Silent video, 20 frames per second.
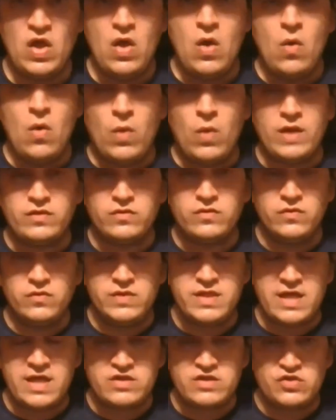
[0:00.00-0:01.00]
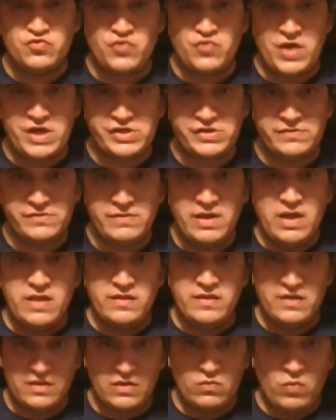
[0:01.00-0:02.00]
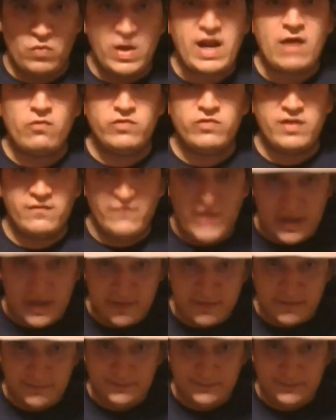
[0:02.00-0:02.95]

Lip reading: What to do in that situation? This is what I would advise.